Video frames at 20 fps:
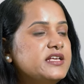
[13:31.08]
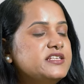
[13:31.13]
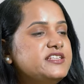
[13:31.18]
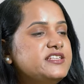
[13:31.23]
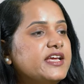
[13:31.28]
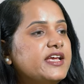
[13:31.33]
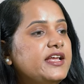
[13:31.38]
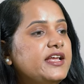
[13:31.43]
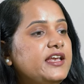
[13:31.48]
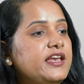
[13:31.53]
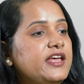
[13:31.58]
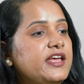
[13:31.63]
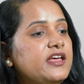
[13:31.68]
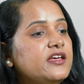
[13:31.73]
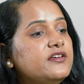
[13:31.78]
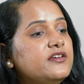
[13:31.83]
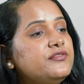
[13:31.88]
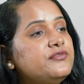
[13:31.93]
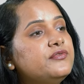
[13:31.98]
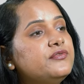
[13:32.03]
Secondly,
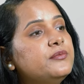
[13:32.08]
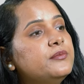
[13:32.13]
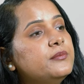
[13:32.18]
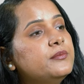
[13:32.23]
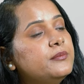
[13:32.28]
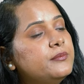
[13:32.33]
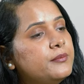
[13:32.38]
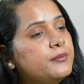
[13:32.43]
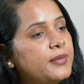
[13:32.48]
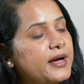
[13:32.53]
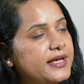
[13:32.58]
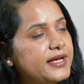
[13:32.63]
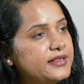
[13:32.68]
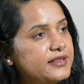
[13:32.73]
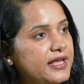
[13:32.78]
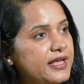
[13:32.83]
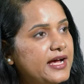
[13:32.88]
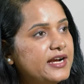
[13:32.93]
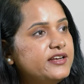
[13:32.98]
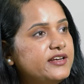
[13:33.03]
if by
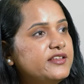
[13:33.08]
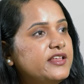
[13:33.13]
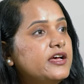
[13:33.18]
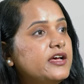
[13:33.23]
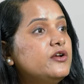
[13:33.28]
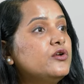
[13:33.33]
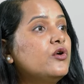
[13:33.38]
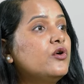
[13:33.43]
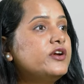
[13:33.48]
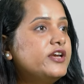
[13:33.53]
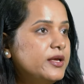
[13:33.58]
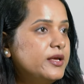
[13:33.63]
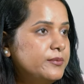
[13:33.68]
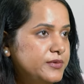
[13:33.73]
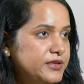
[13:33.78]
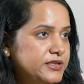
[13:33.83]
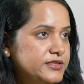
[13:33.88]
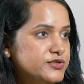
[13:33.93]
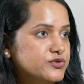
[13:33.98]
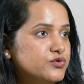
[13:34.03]
that they are not
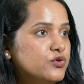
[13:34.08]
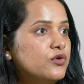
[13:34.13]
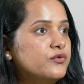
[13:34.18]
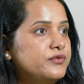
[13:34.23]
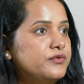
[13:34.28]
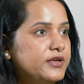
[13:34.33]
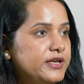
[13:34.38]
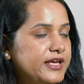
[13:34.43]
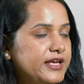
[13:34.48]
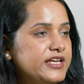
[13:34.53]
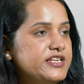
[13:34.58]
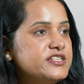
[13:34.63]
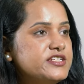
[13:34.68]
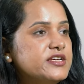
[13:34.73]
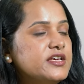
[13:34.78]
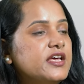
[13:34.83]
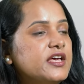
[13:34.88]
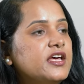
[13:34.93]
able to ovulate,